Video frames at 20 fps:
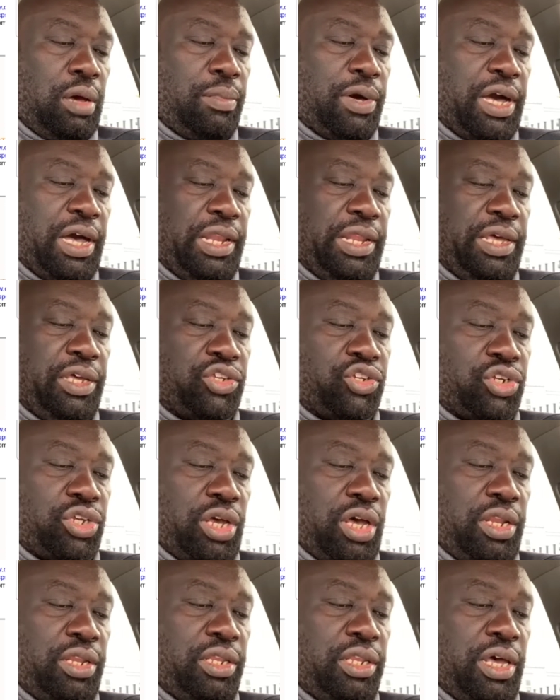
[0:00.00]

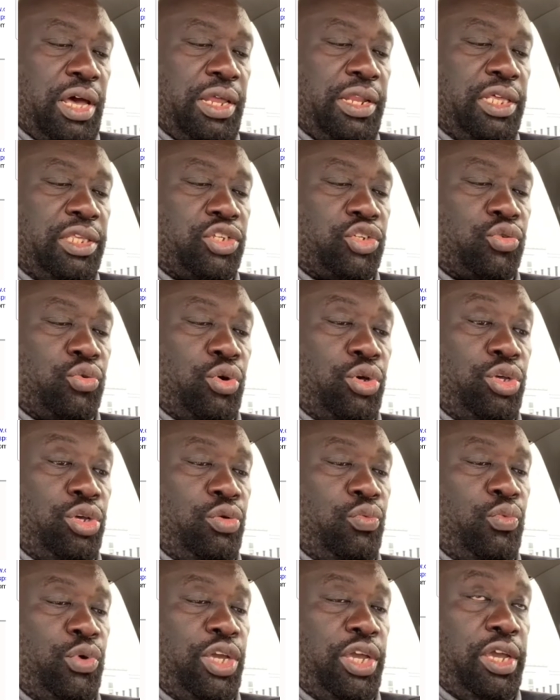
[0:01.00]
collection, and it show you
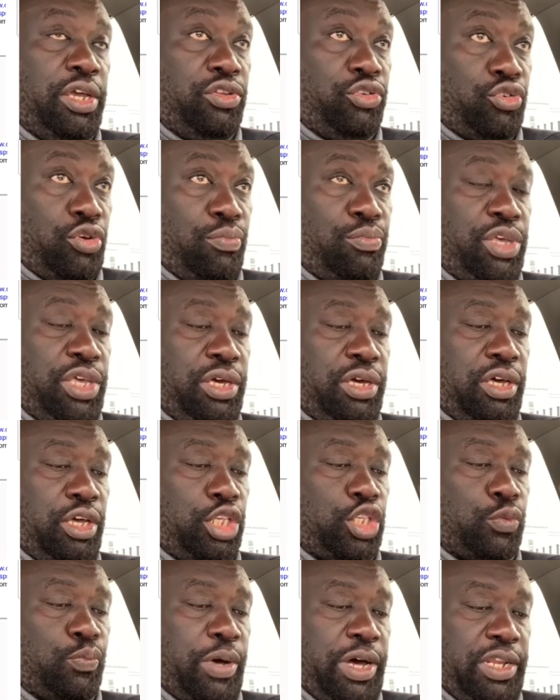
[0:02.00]
we in
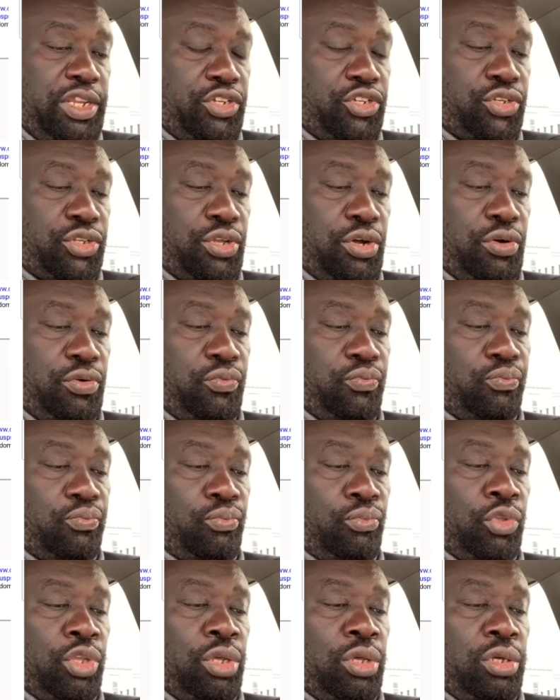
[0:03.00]
Jamaica, Spanish Town.
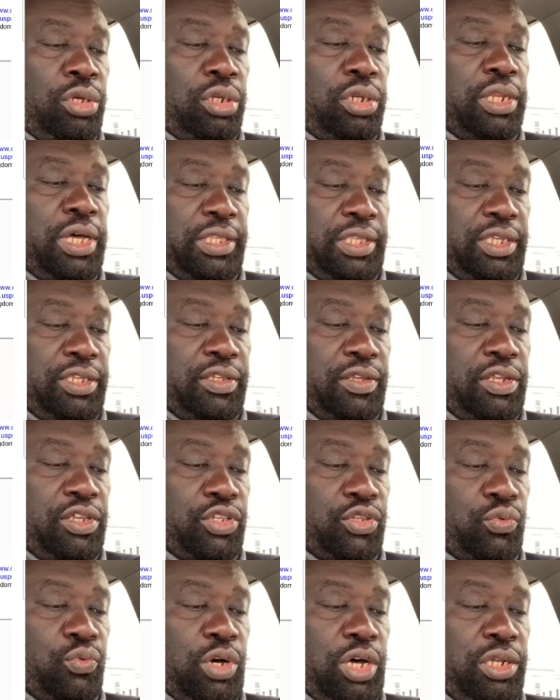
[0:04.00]
That is
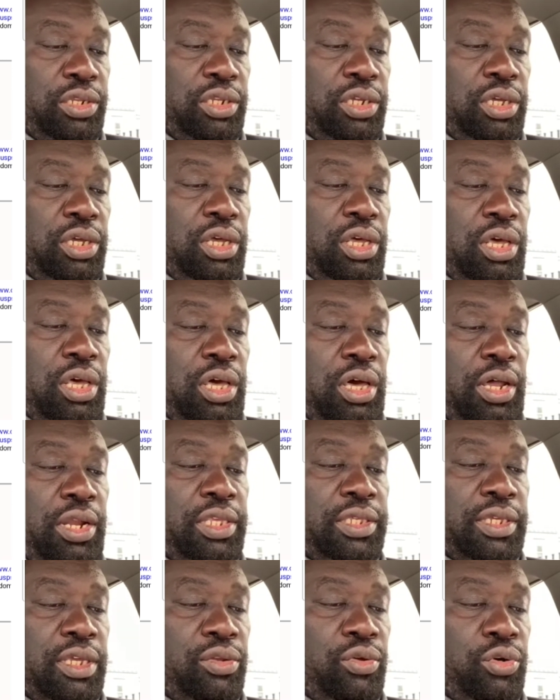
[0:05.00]
this one. And
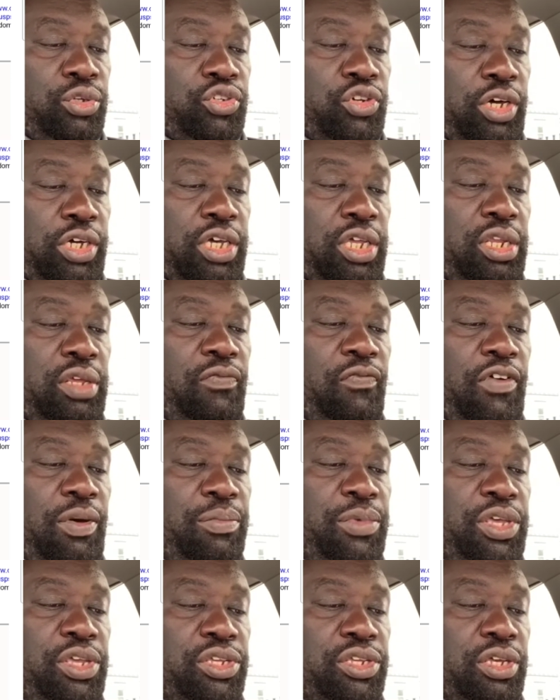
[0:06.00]
it's a no tracking
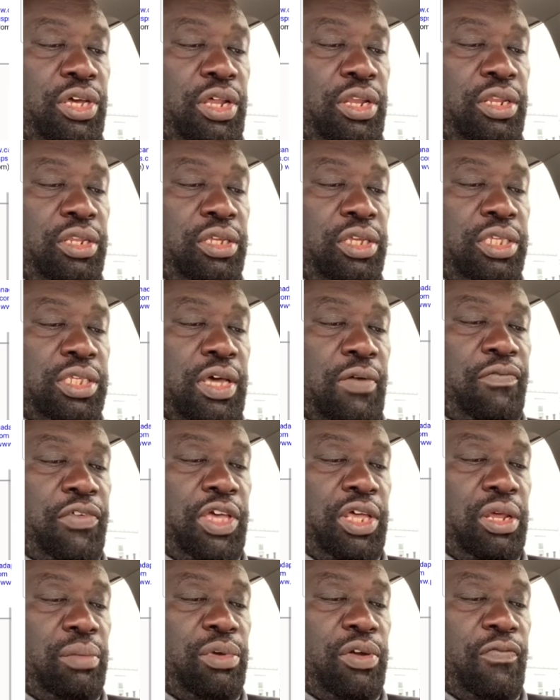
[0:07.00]
information is
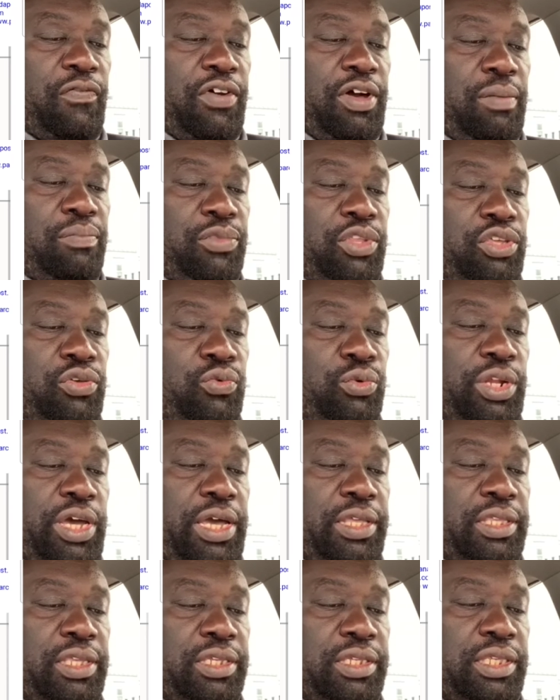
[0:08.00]
available from the
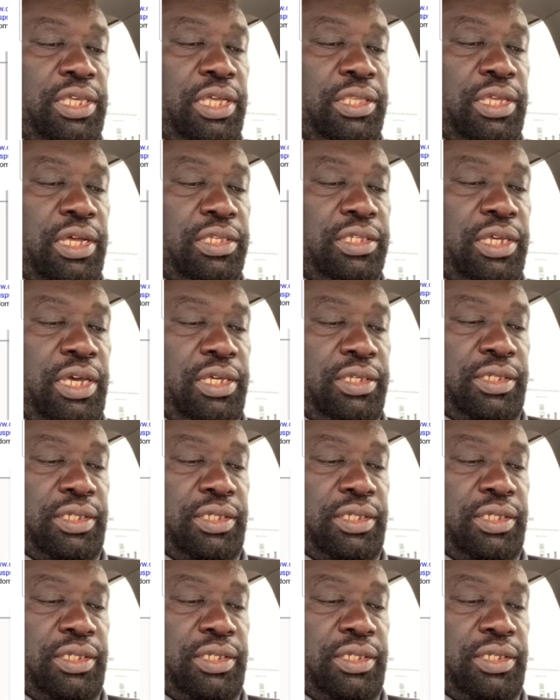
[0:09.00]
United States as